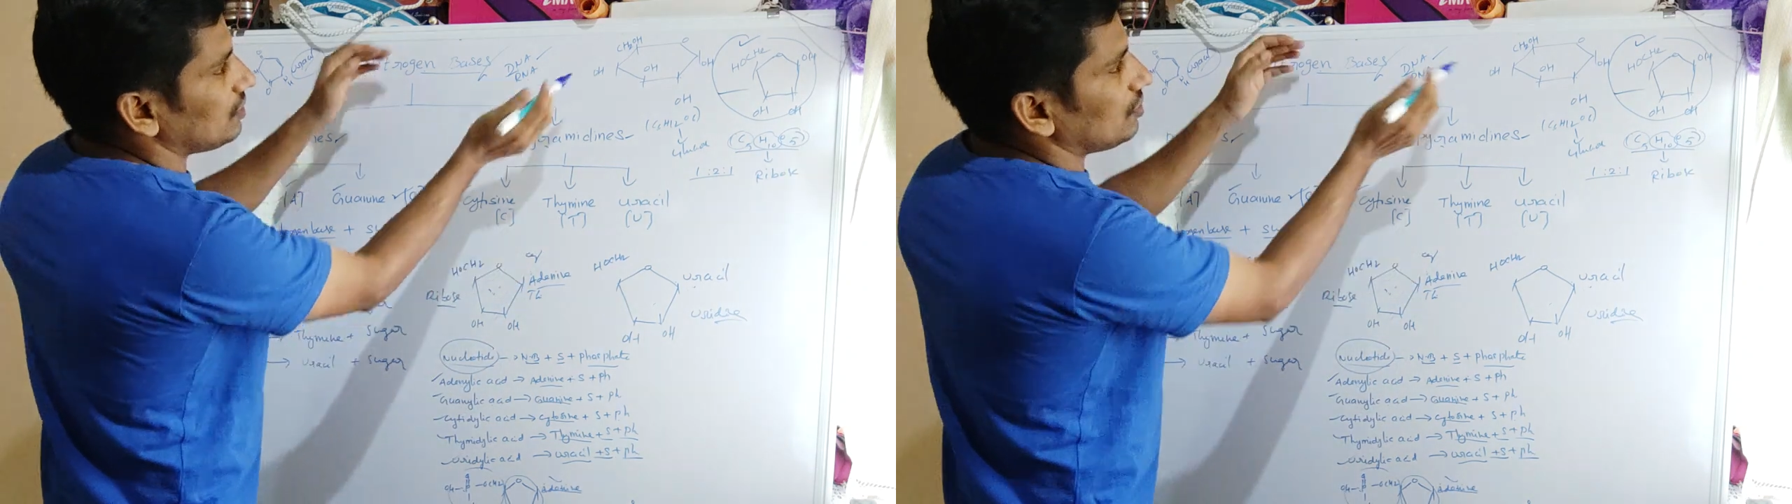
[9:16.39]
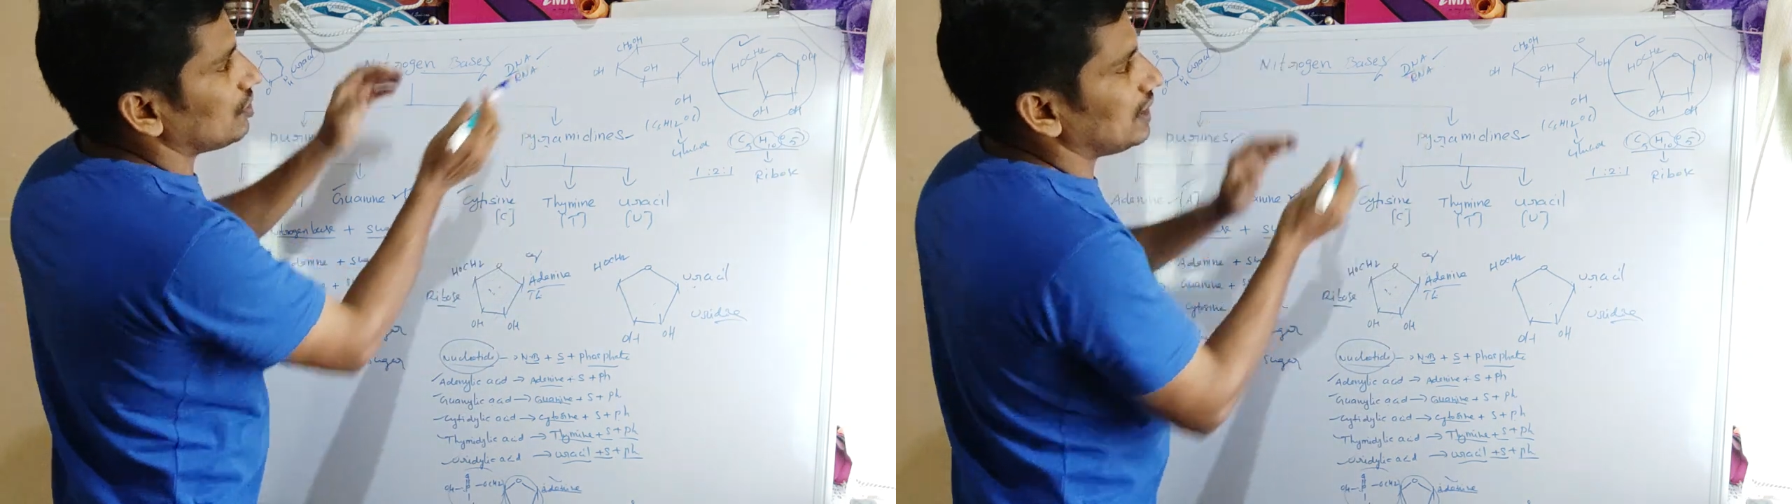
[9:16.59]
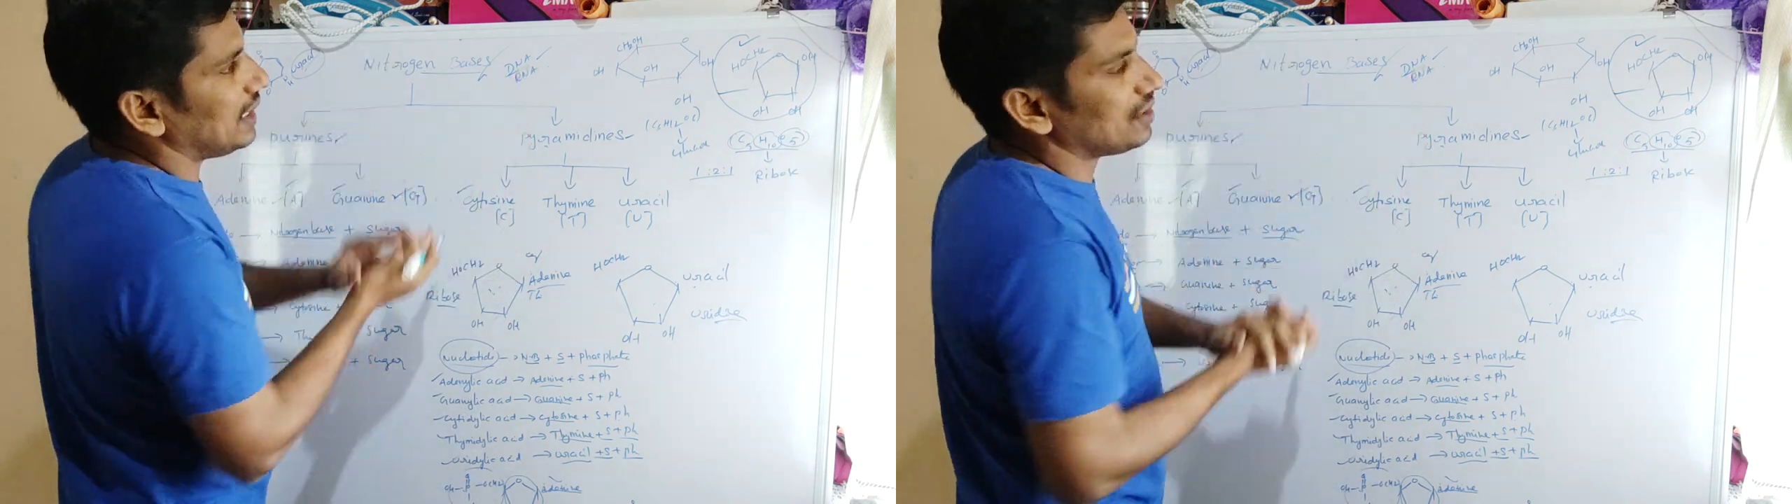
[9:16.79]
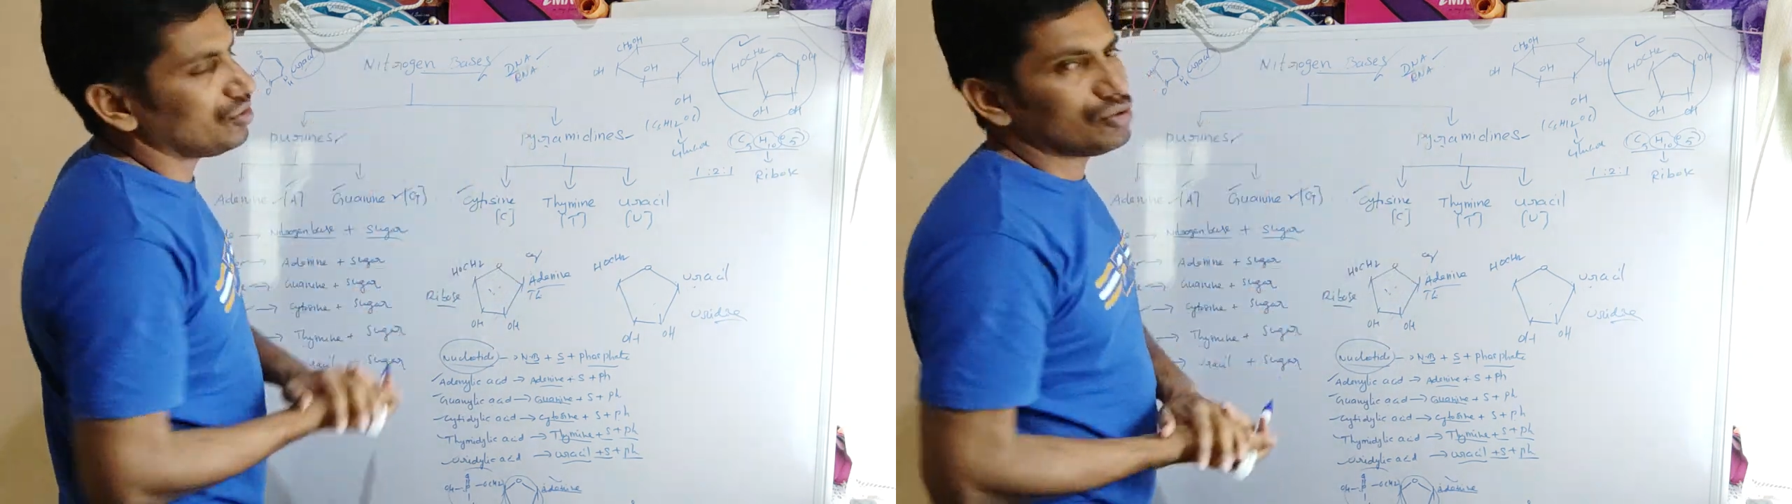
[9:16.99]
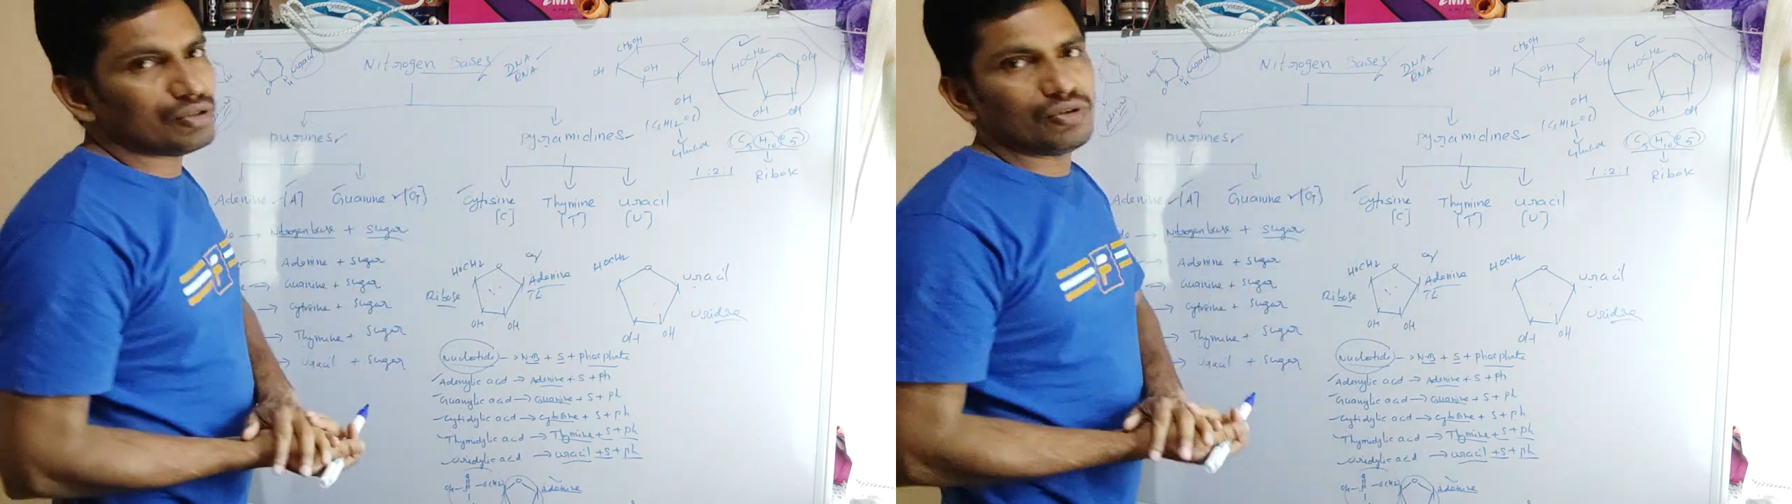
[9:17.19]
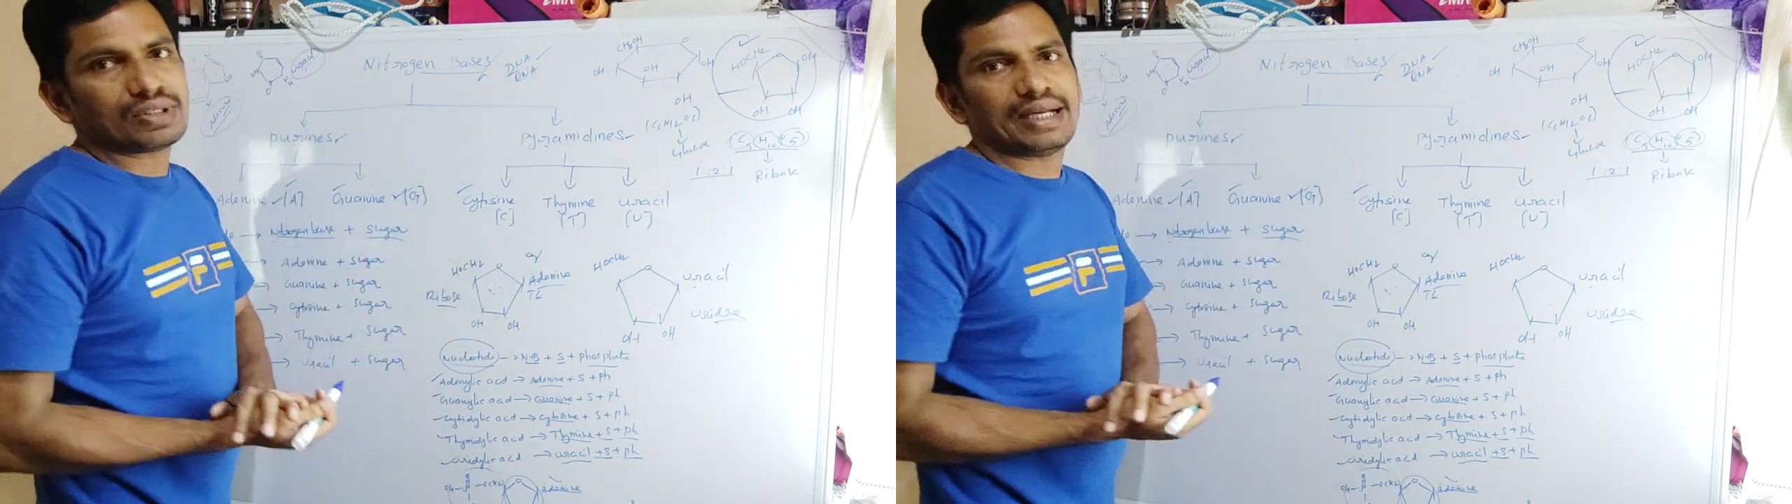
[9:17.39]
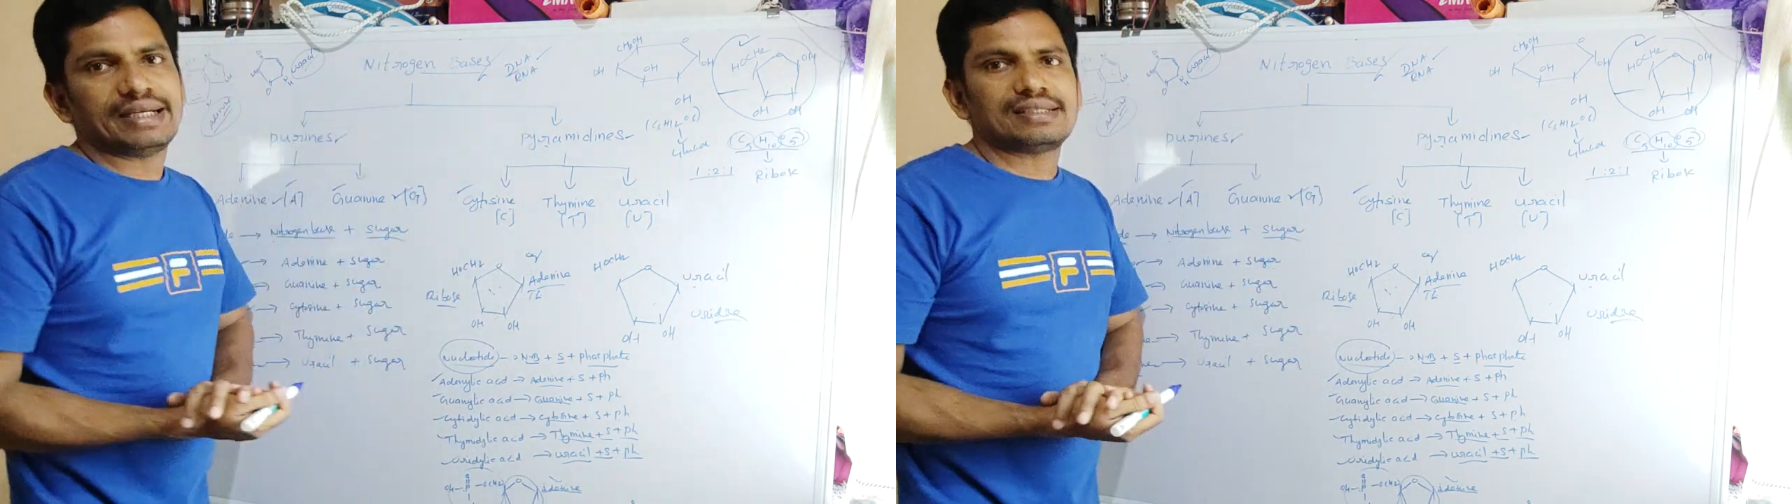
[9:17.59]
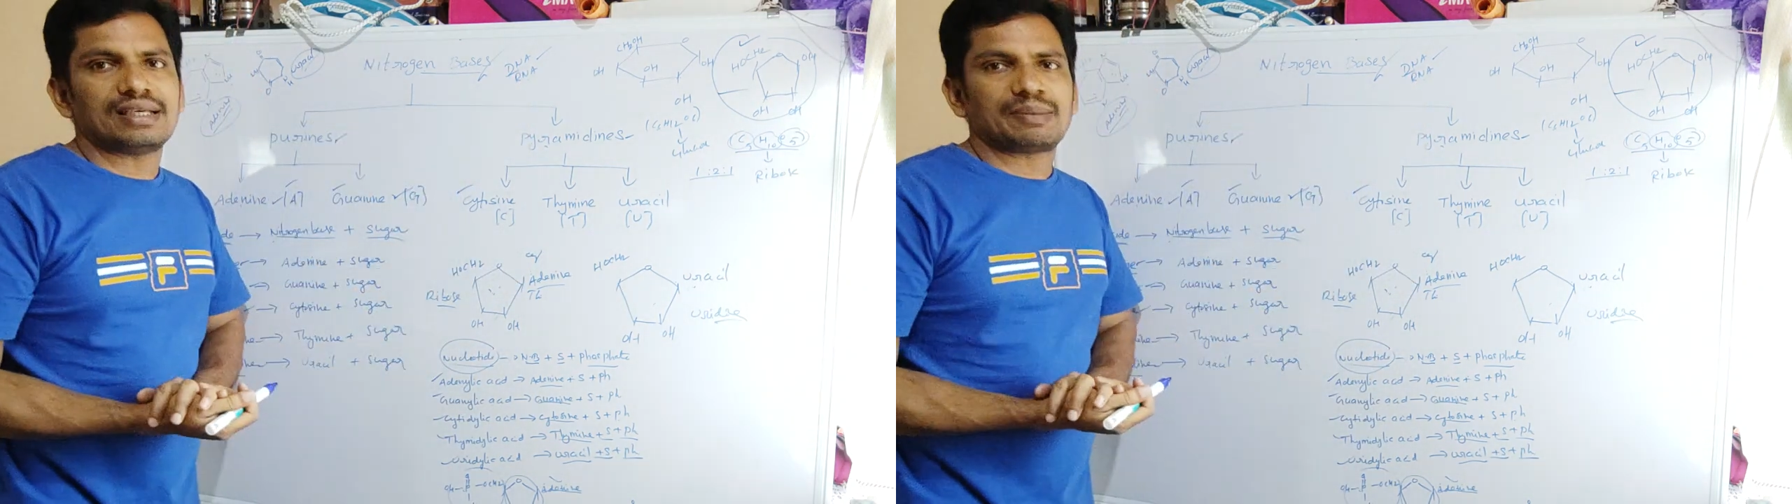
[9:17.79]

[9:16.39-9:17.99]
you know that nucleotides